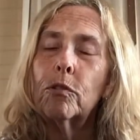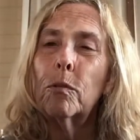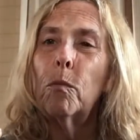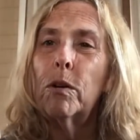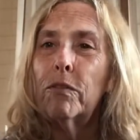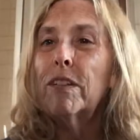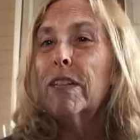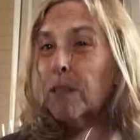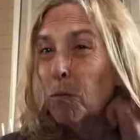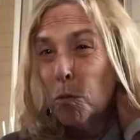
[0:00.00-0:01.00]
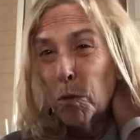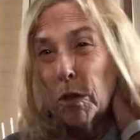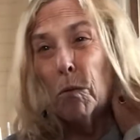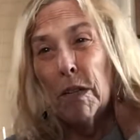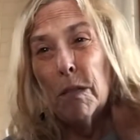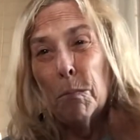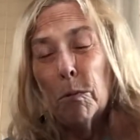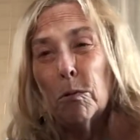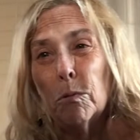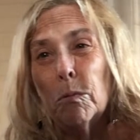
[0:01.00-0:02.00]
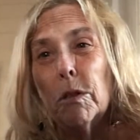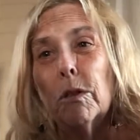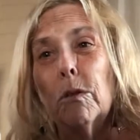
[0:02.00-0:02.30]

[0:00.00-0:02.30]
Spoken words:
and what if it doesn't work the way it's supposed to work,